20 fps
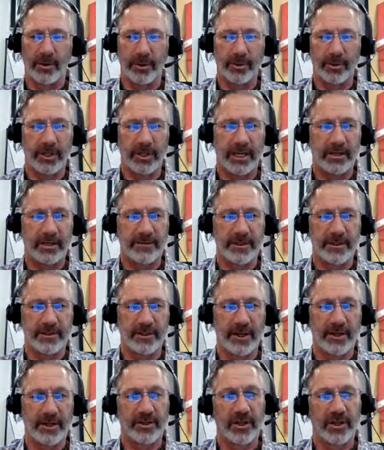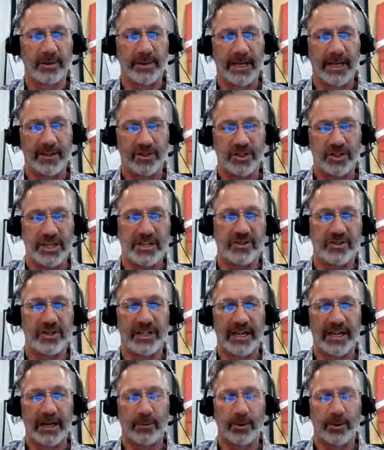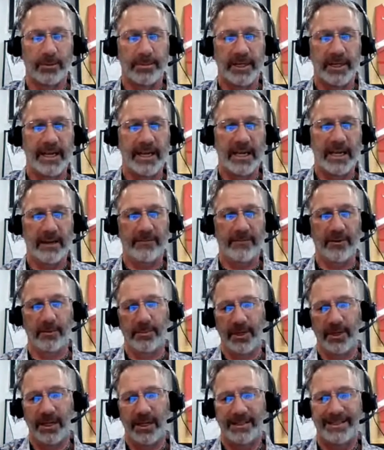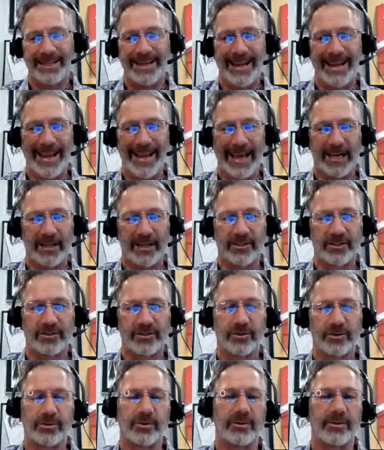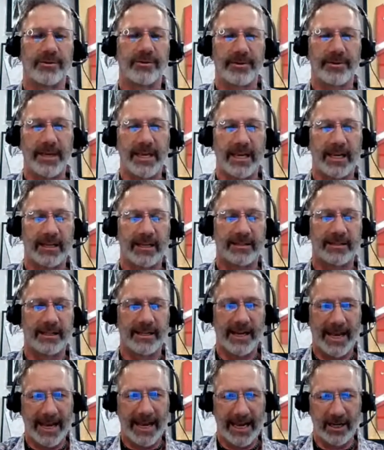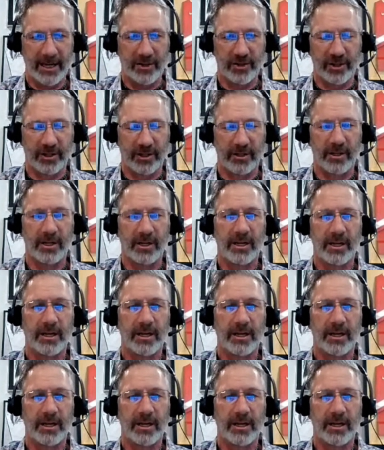There's a whole lot of discussion about changing outward behavior, but it's an external thing. It's an action